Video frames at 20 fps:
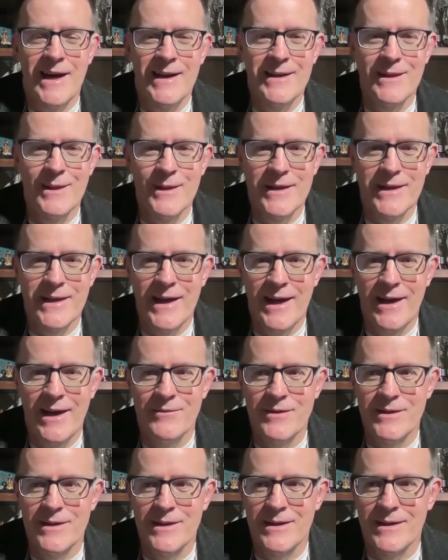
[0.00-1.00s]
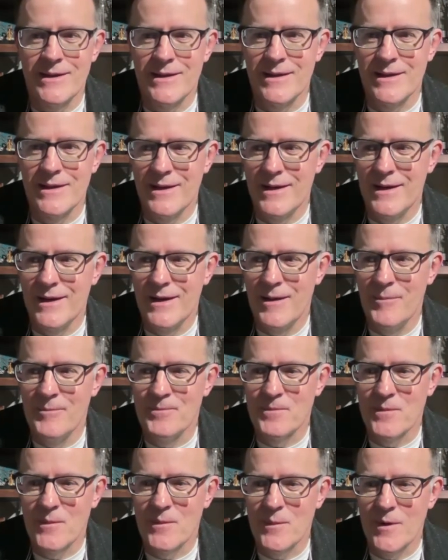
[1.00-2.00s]
of like having
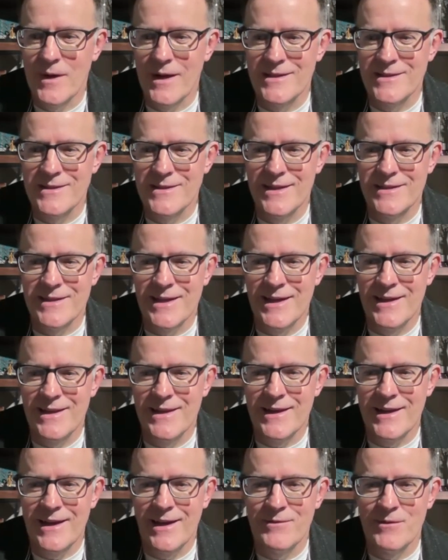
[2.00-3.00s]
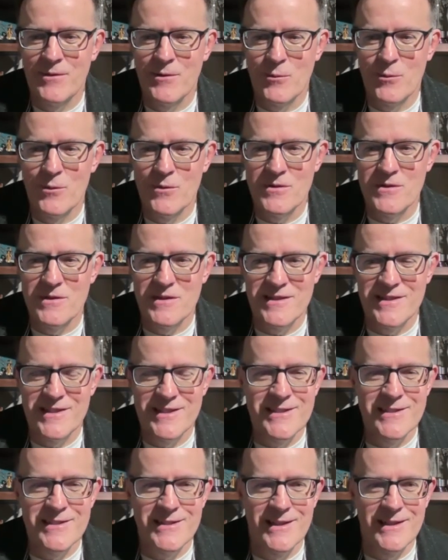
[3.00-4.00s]
what I say is kind of like having the worst
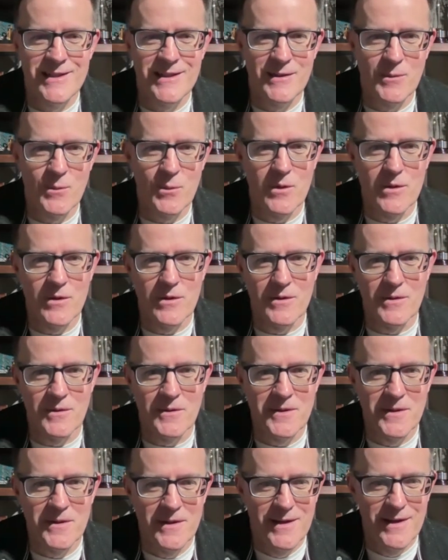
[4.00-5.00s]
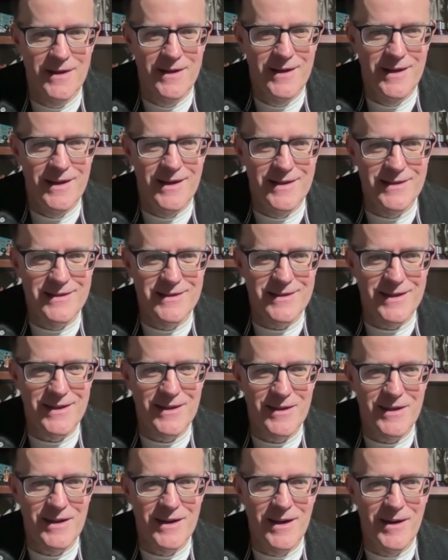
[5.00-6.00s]
assistant in the world. It's
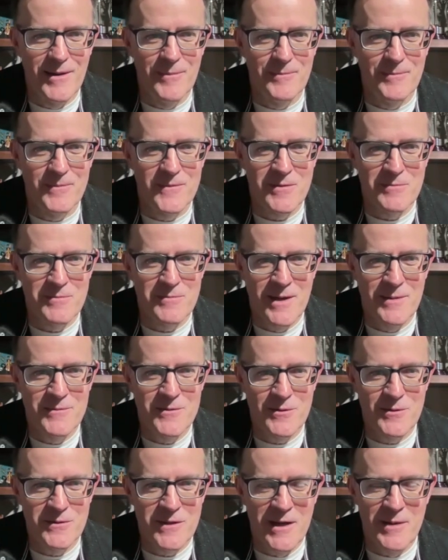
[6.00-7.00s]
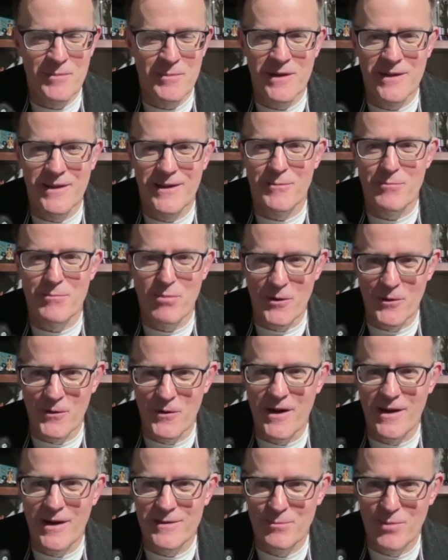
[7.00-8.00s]
like sometimes you'll type in like
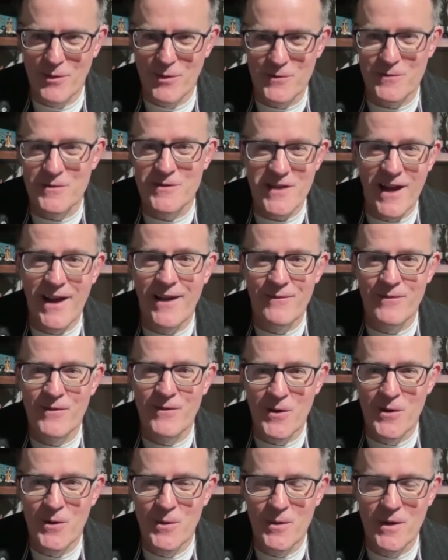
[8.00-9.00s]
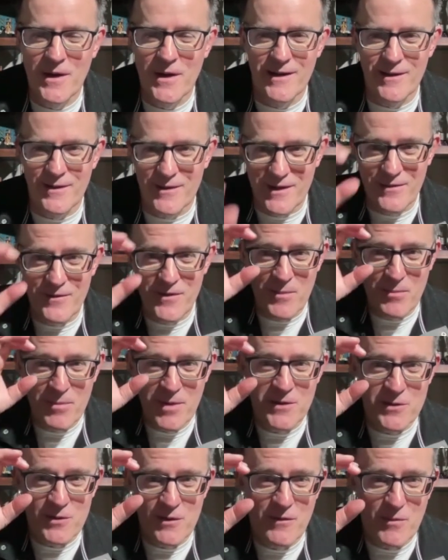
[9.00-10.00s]
bird's eye view and it'll give you a
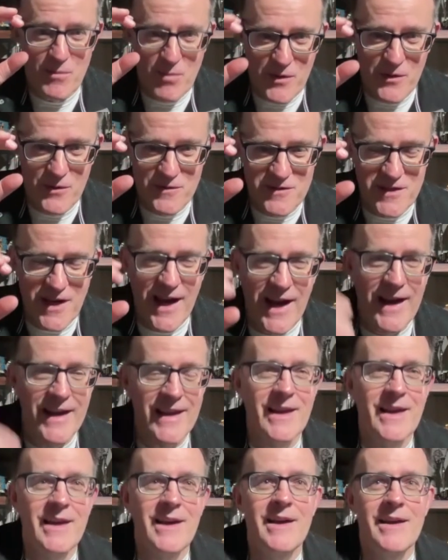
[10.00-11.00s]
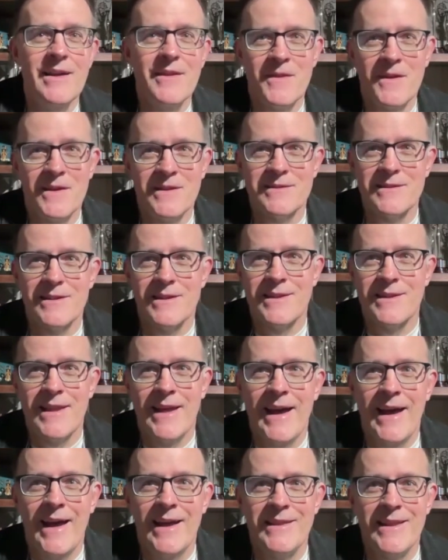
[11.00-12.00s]
picture of a bird's eye. Things like
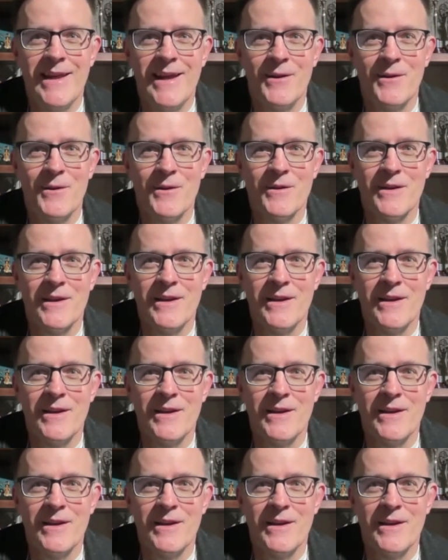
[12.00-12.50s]
that are,